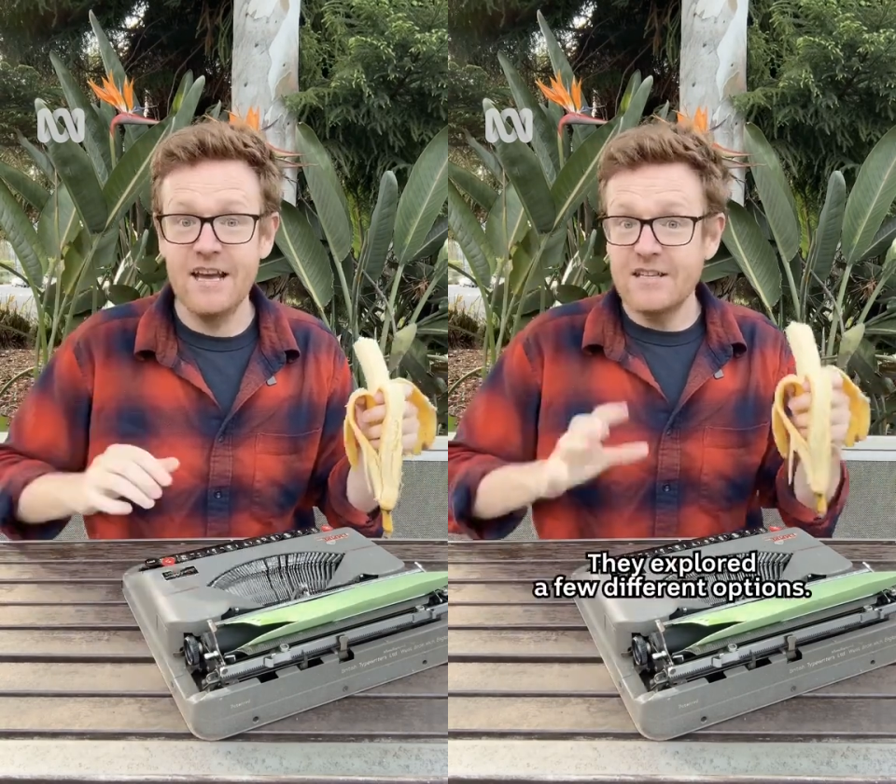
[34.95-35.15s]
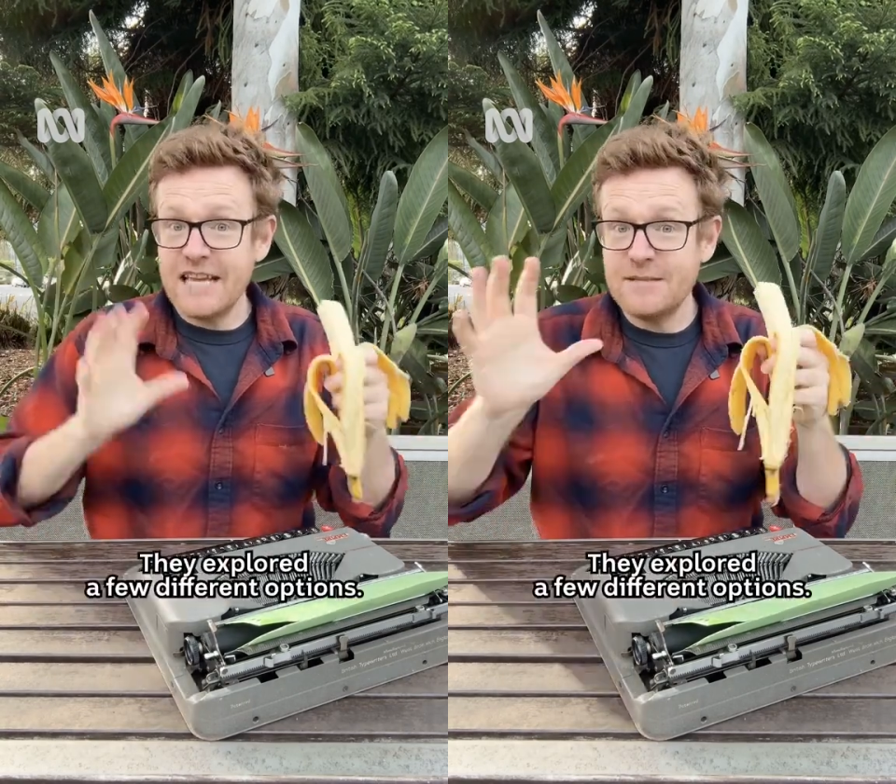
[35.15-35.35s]

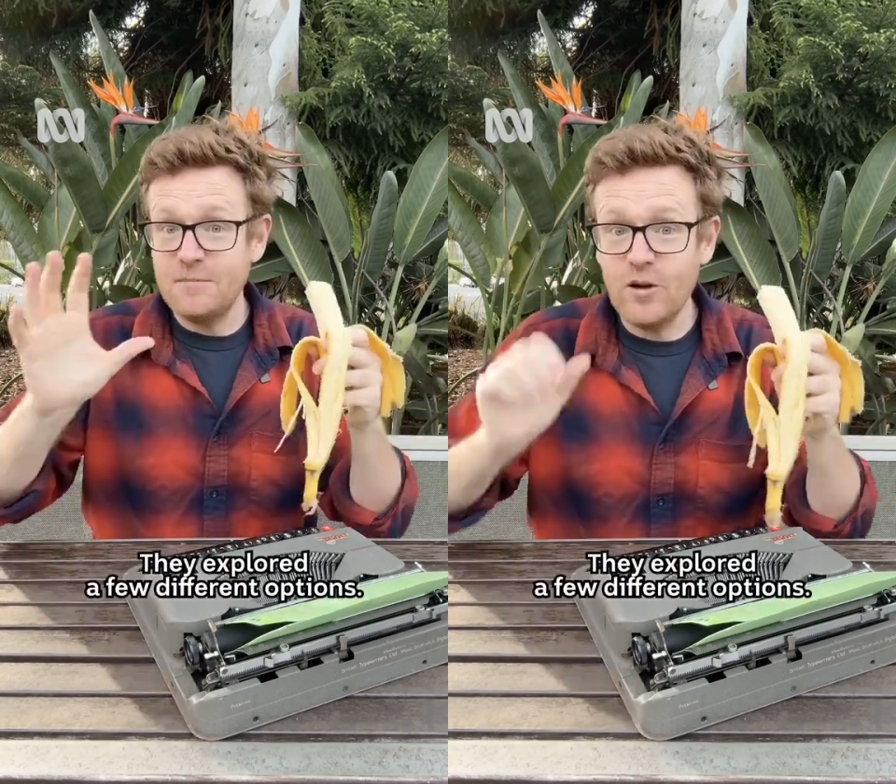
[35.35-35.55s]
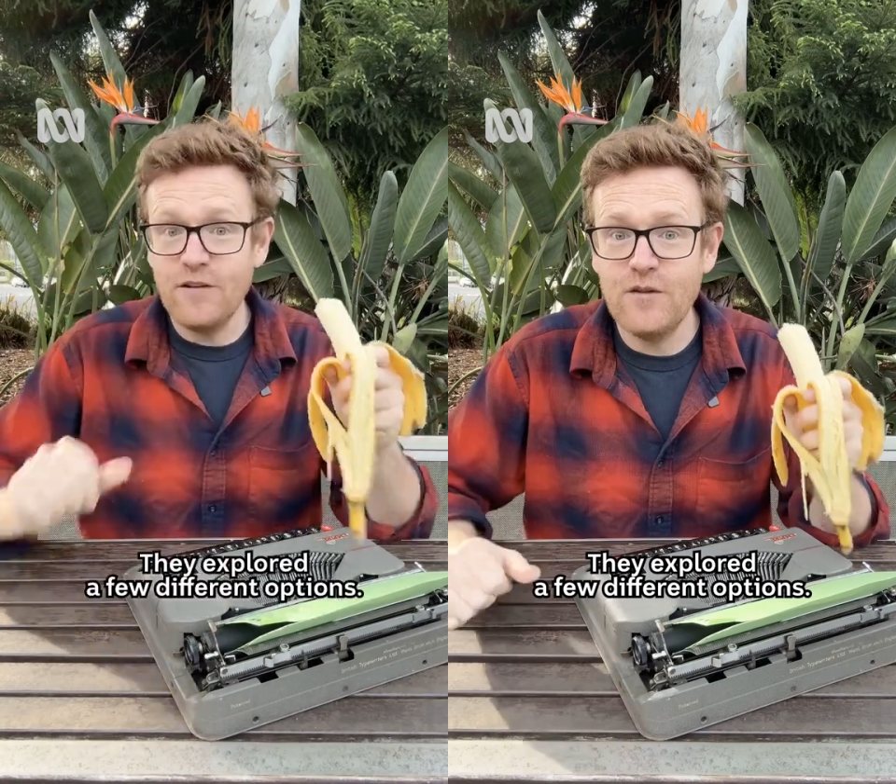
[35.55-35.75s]
So they
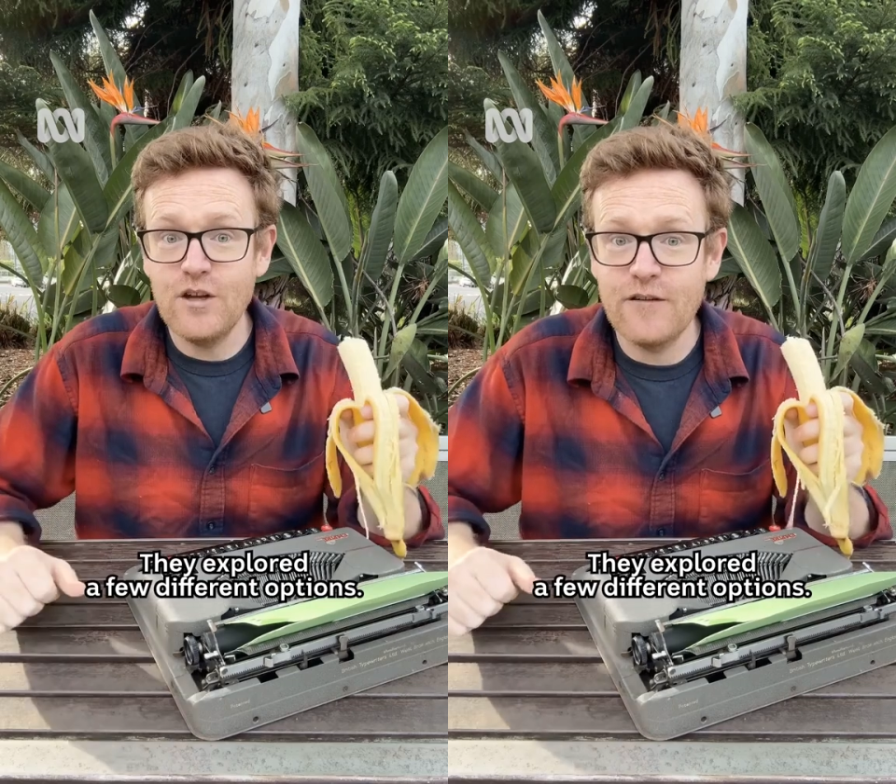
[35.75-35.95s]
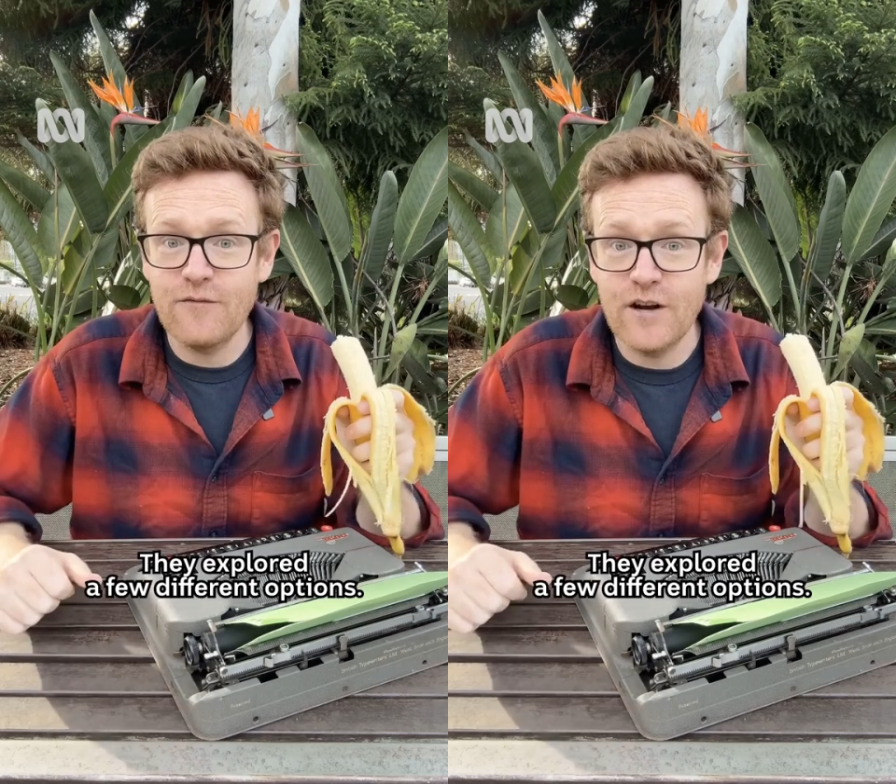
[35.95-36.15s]
explored a few
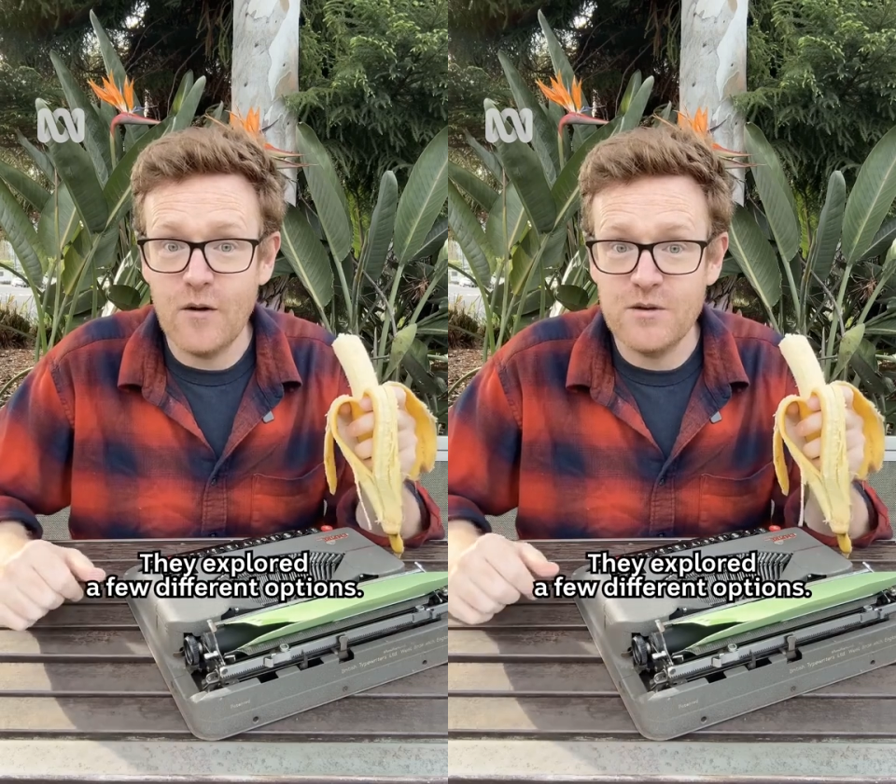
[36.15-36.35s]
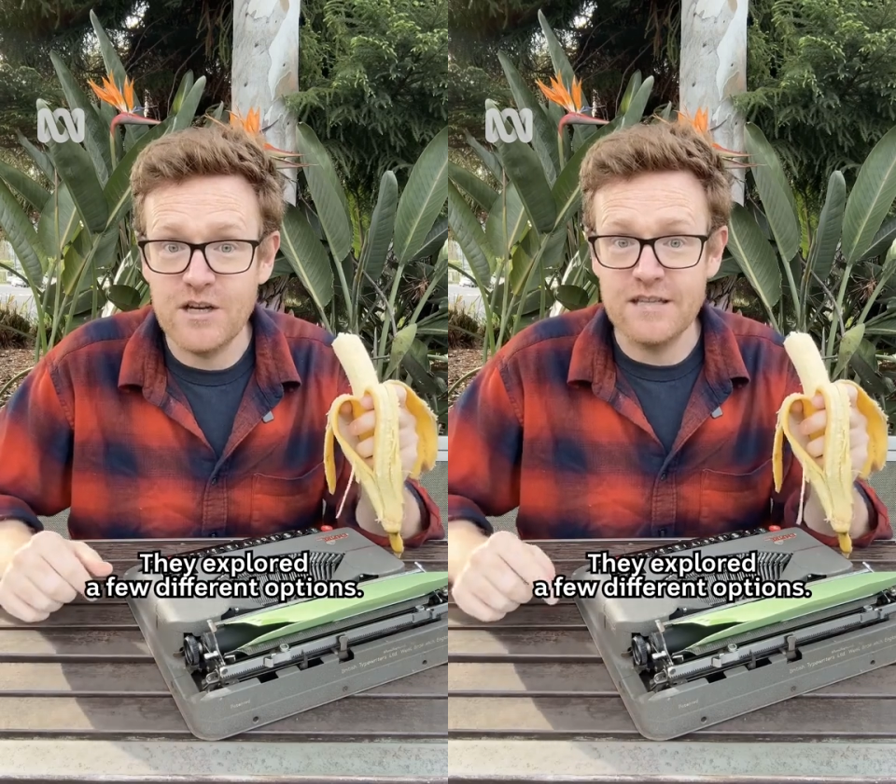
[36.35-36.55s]
different
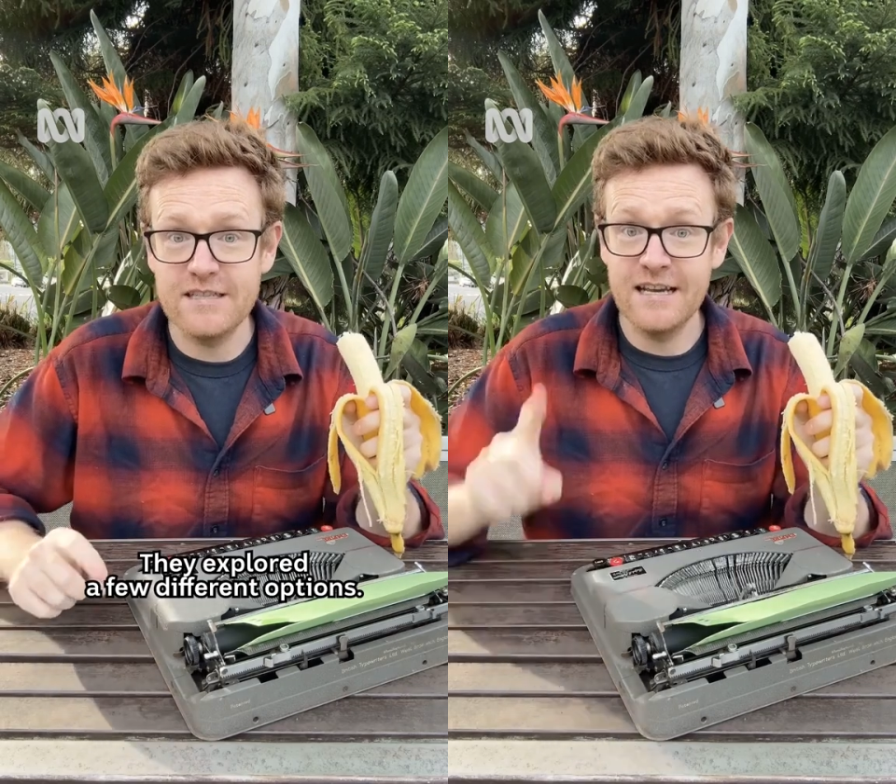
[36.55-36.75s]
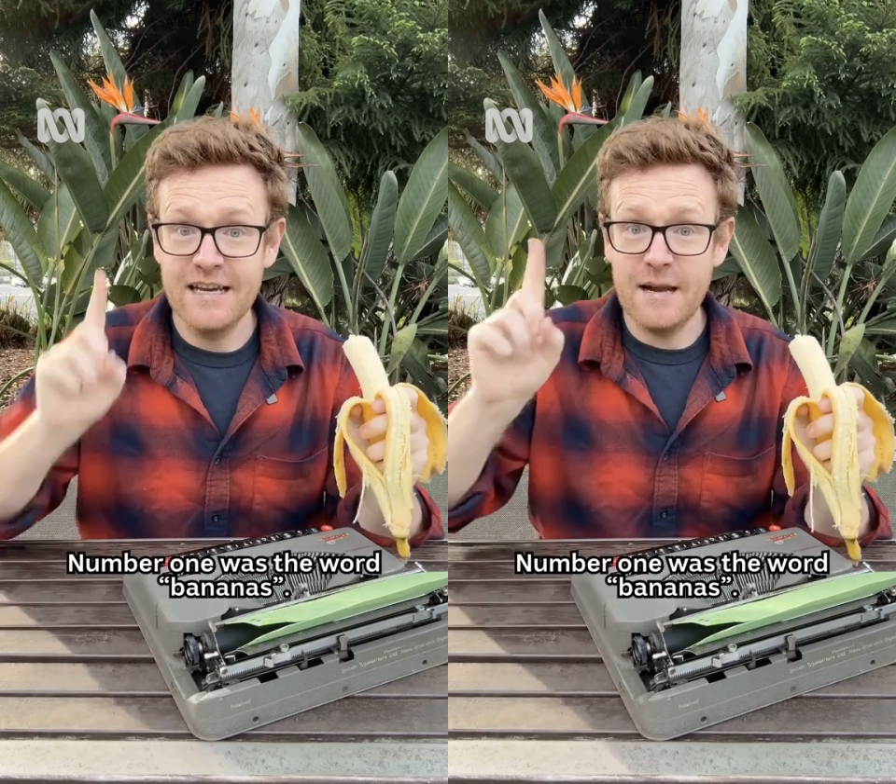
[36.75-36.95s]
options.